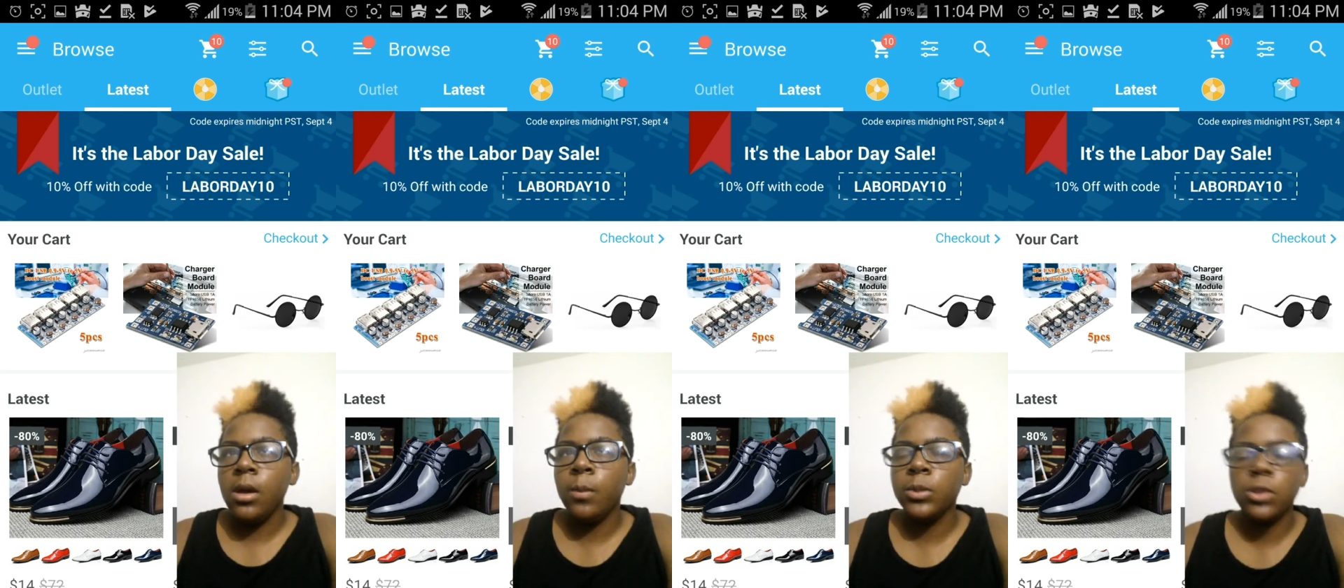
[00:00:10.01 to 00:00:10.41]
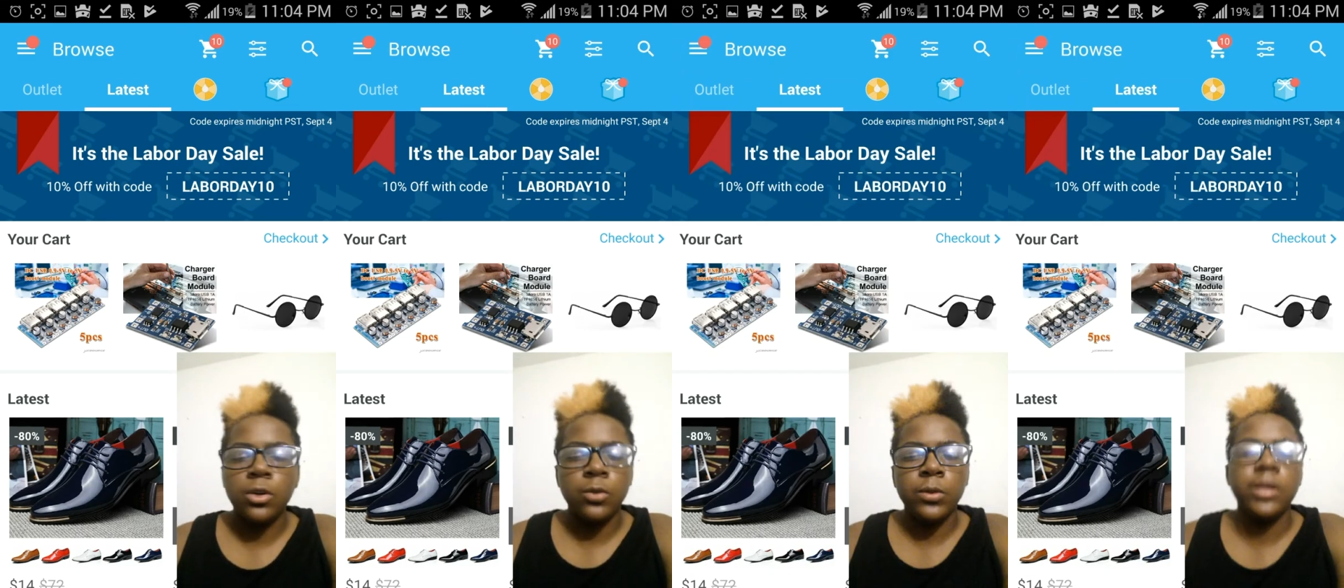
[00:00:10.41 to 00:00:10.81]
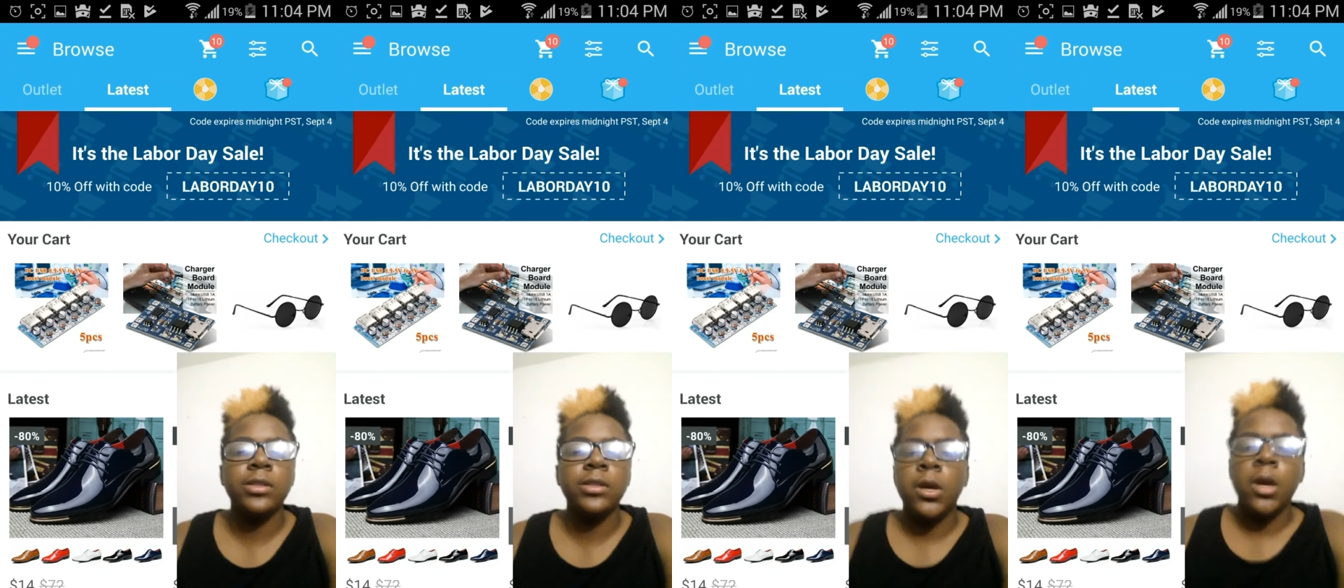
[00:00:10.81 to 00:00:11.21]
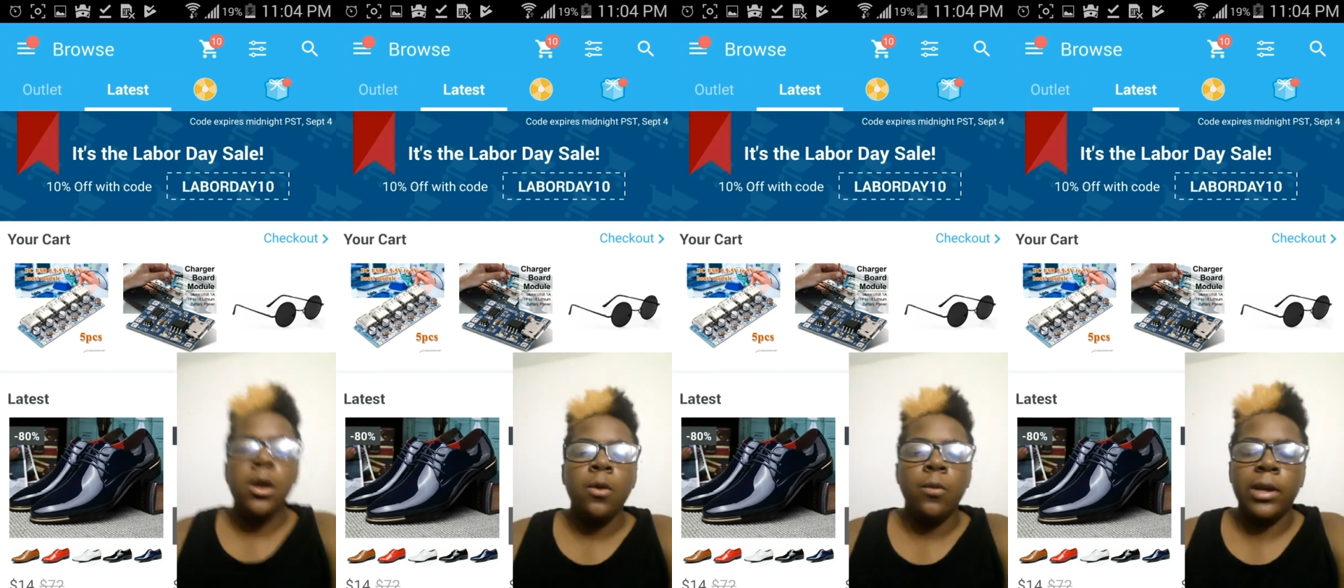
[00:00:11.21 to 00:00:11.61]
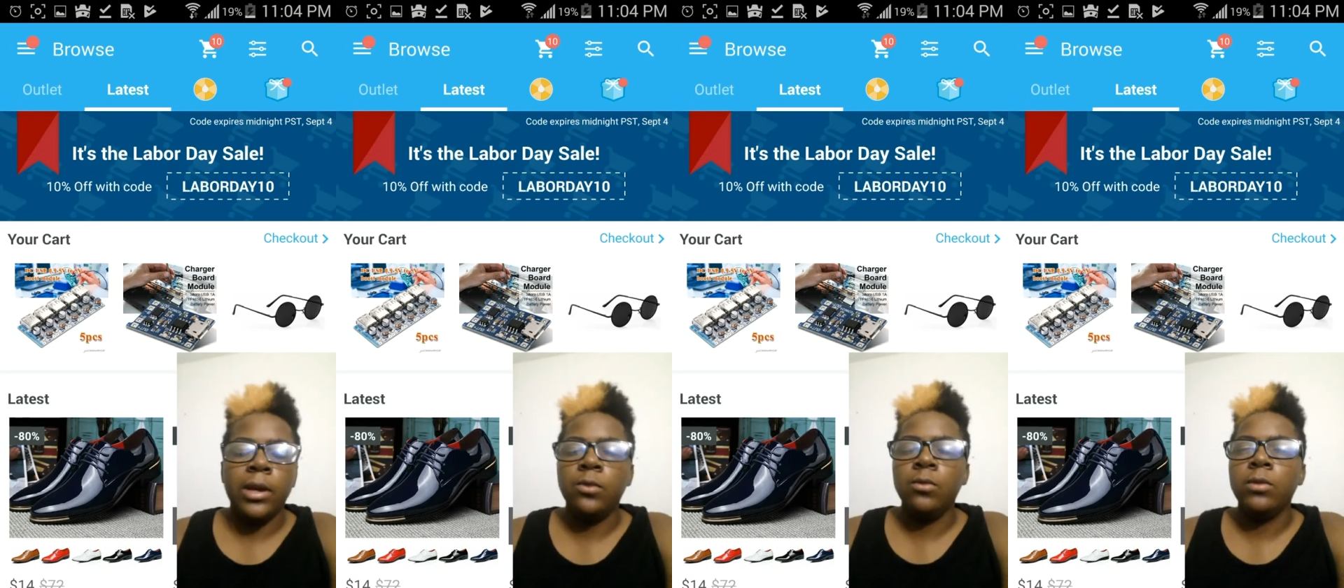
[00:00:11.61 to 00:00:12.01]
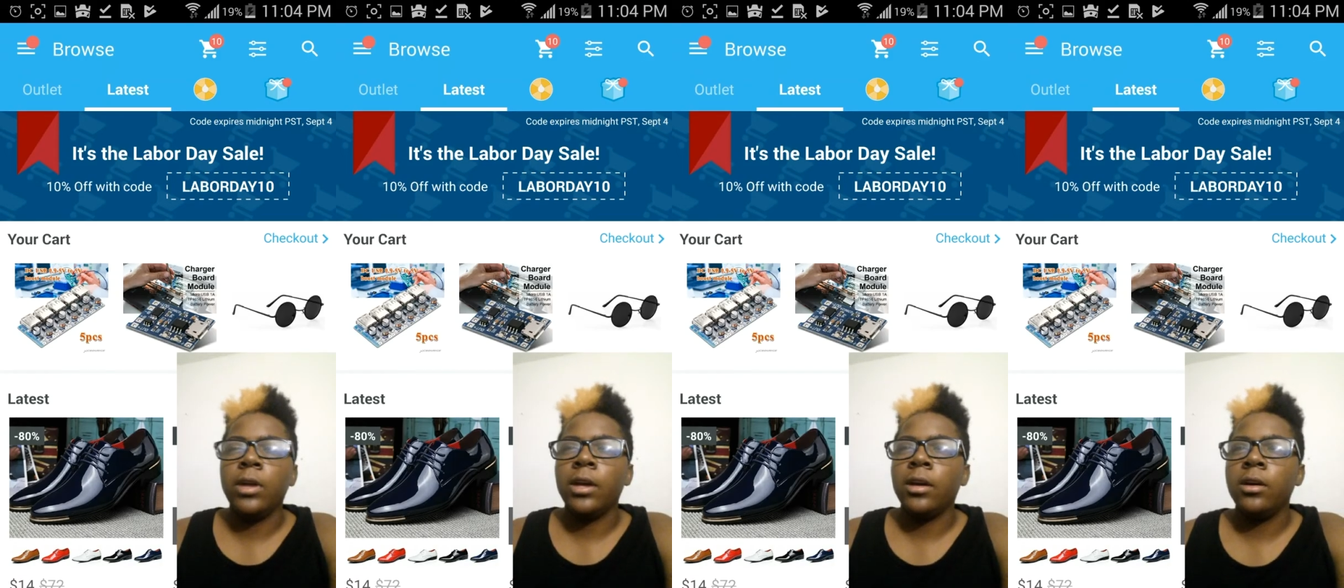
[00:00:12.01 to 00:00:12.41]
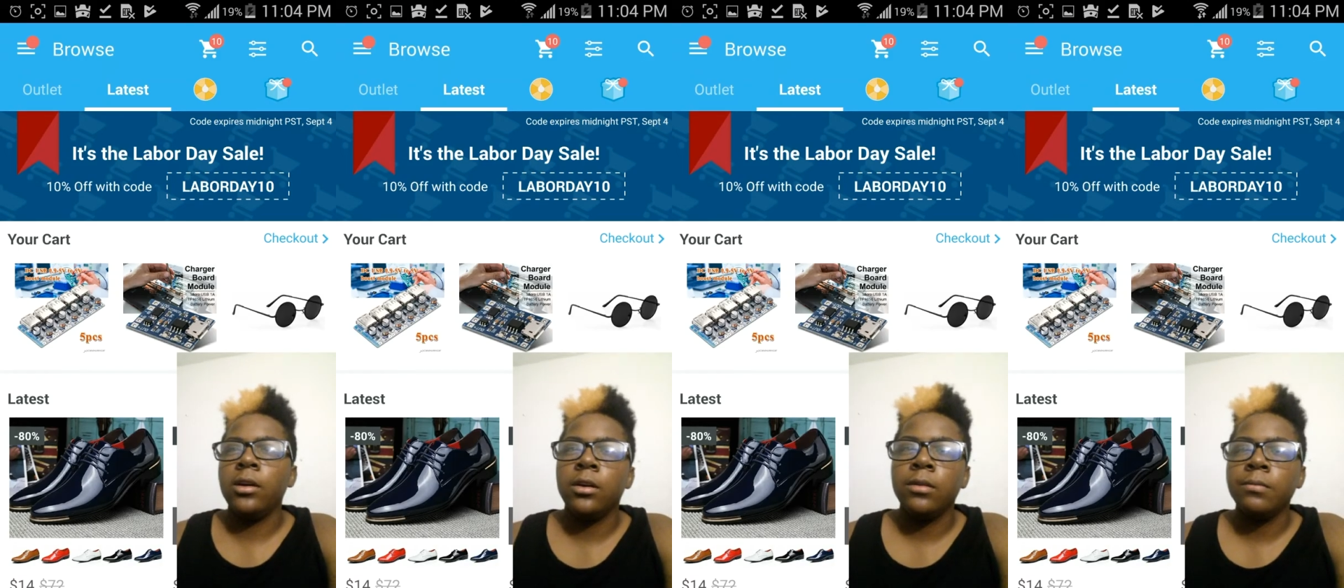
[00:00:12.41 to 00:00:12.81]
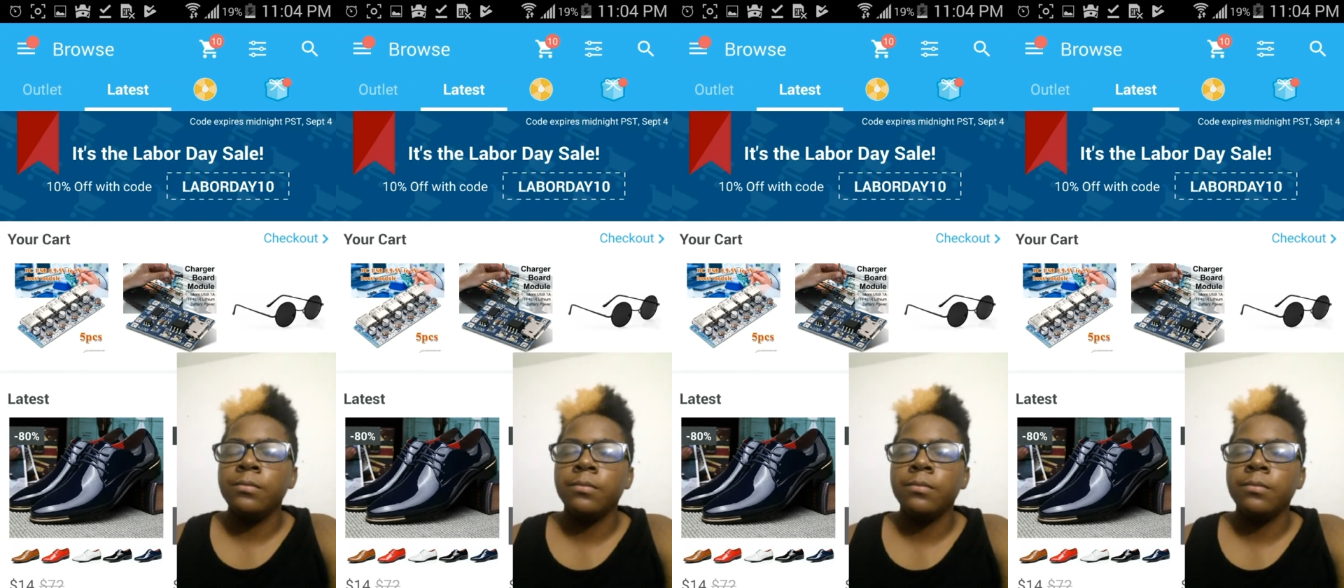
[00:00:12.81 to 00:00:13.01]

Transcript: I'm gonna start doing this when I do like uh,